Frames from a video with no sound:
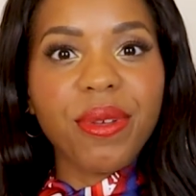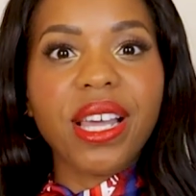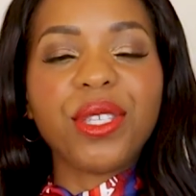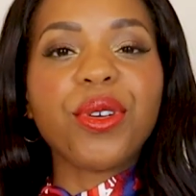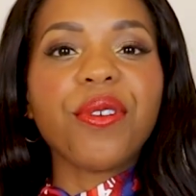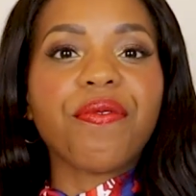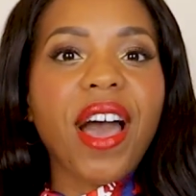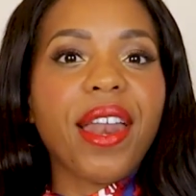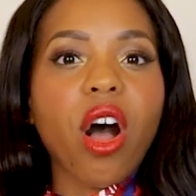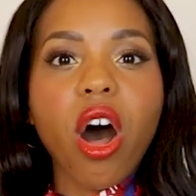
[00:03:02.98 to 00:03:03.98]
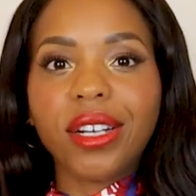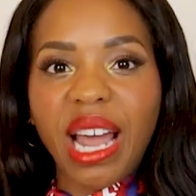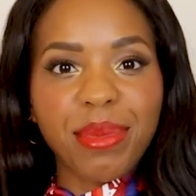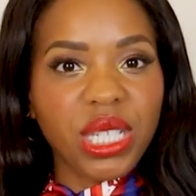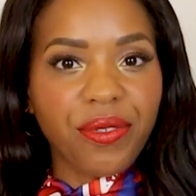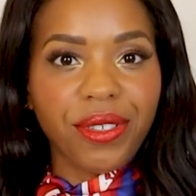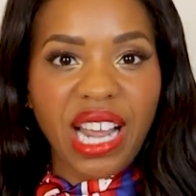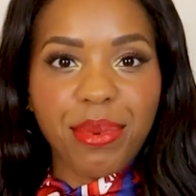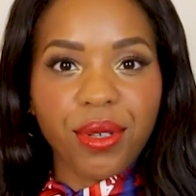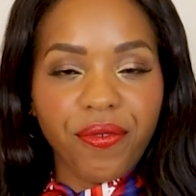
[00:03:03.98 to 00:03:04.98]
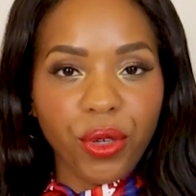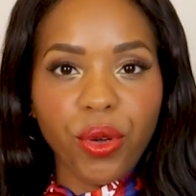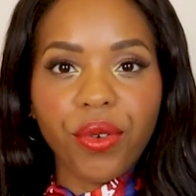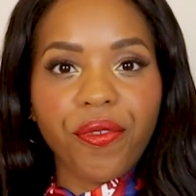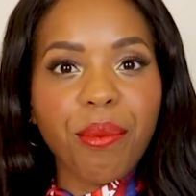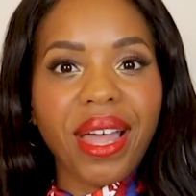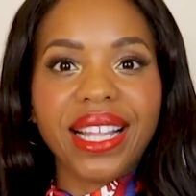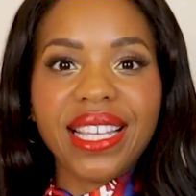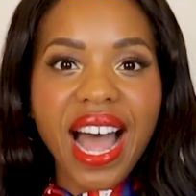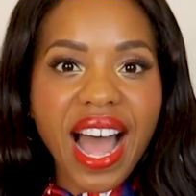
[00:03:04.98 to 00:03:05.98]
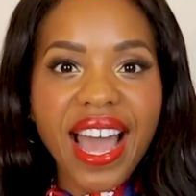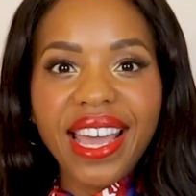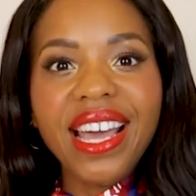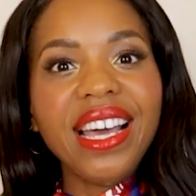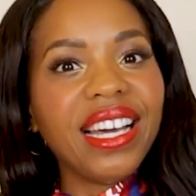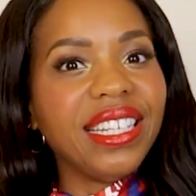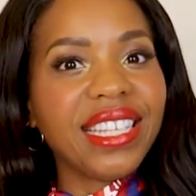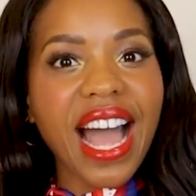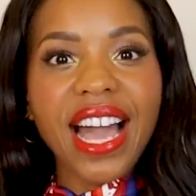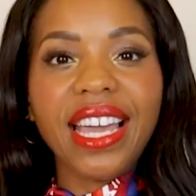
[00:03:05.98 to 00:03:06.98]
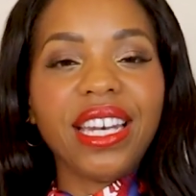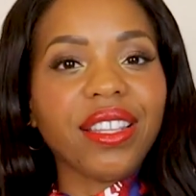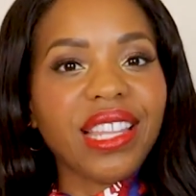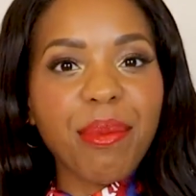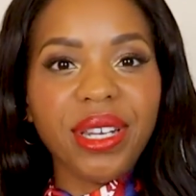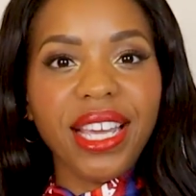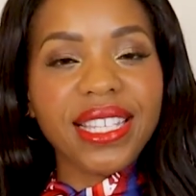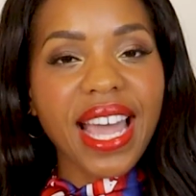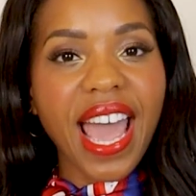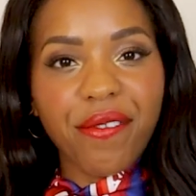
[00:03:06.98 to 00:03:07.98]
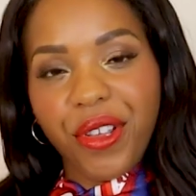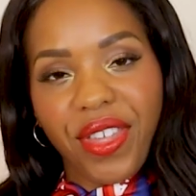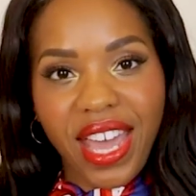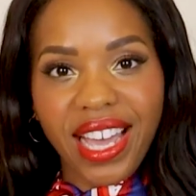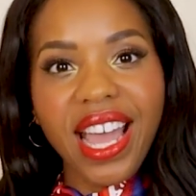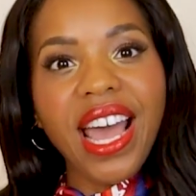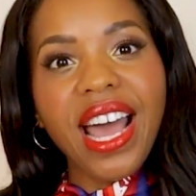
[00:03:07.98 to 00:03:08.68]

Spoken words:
because you can find all types of different types of food, from like Thai, Italian, Lebanese, everything.